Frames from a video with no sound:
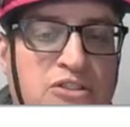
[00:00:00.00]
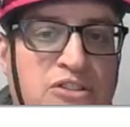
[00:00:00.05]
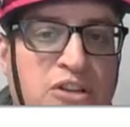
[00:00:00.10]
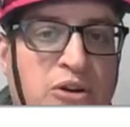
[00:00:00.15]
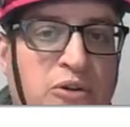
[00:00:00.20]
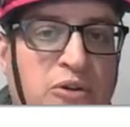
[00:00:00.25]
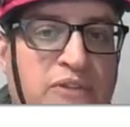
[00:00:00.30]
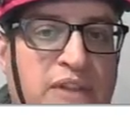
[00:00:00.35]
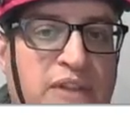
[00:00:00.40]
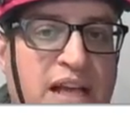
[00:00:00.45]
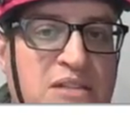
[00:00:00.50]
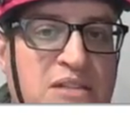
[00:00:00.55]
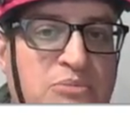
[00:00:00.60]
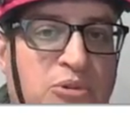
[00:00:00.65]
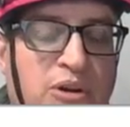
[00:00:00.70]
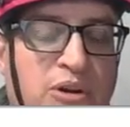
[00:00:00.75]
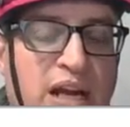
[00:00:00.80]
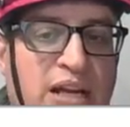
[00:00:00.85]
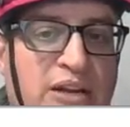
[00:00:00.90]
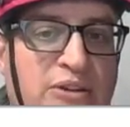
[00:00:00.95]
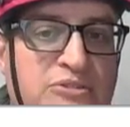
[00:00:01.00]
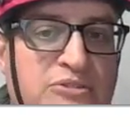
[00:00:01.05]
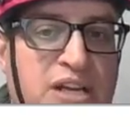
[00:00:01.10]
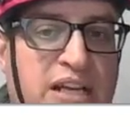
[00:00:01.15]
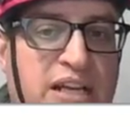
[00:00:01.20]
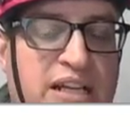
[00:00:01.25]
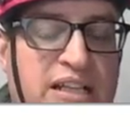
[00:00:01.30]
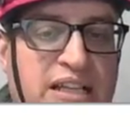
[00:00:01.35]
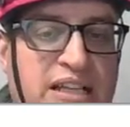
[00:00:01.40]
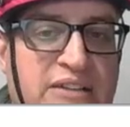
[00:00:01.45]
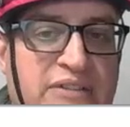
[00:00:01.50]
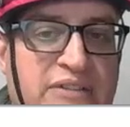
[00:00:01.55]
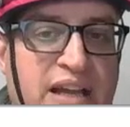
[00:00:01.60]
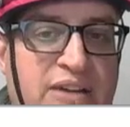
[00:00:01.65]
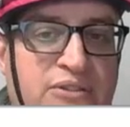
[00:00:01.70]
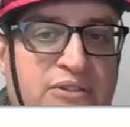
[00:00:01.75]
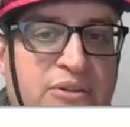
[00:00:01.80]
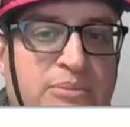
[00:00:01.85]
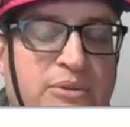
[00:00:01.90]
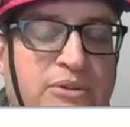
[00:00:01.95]
So if that's more energetically
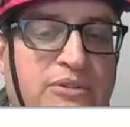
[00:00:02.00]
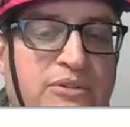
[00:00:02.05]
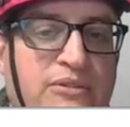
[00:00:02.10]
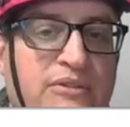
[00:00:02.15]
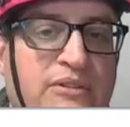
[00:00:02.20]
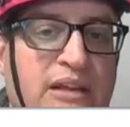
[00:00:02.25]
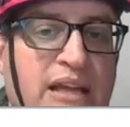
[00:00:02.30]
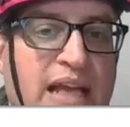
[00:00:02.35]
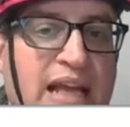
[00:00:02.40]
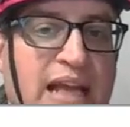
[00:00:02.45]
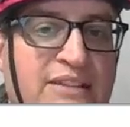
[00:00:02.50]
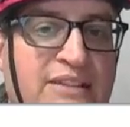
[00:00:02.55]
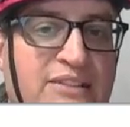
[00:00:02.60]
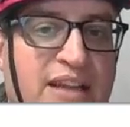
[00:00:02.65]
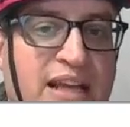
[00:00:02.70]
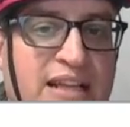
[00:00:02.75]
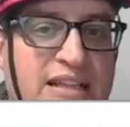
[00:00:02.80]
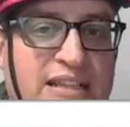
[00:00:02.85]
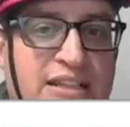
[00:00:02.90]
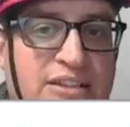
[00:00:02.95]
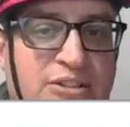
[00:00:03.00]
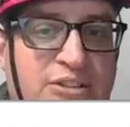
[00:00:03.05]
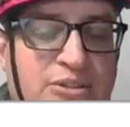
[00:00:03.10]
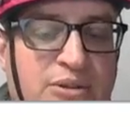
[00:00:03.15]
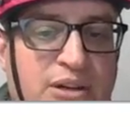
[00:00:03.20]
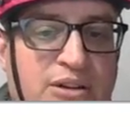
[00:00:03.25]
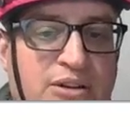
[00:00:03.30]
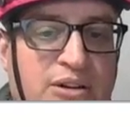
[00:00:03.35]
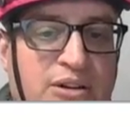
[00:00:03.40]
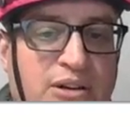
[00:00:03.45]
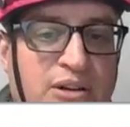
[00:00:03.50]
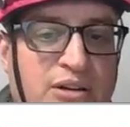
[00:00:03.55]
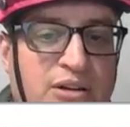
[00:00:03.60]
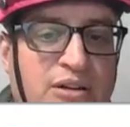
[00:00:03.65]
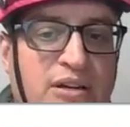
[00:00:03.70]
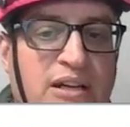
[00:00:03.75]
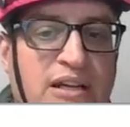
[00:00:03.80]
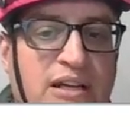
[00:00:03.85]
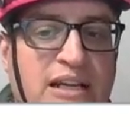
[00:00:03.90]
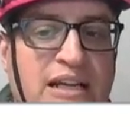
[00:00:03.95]
favorable, it's likely to
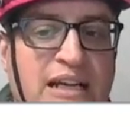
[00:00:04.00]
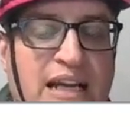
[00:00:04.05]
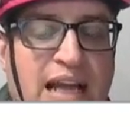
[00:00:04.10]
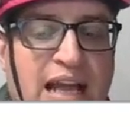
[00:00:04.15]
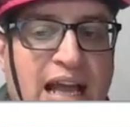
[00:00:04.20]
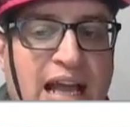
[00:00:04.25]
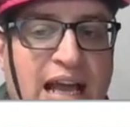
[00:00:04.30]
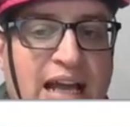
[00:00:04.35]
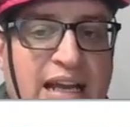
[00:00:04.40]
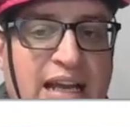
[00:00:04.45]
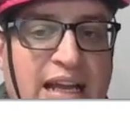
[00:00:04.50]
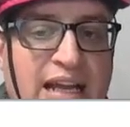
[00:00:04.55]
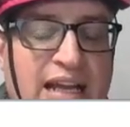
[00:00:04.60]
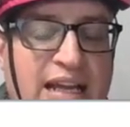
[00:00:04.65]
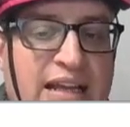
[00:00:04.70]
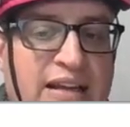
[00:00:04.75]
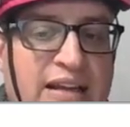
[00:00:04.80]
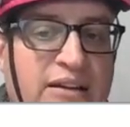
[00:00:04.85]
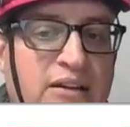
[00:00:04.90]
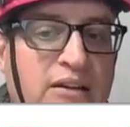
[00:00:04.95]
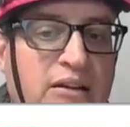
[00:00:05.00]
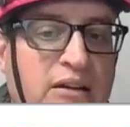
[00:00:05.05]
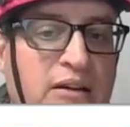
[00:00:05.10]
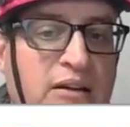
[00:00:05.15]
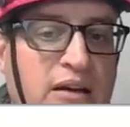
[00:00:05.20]
occur at a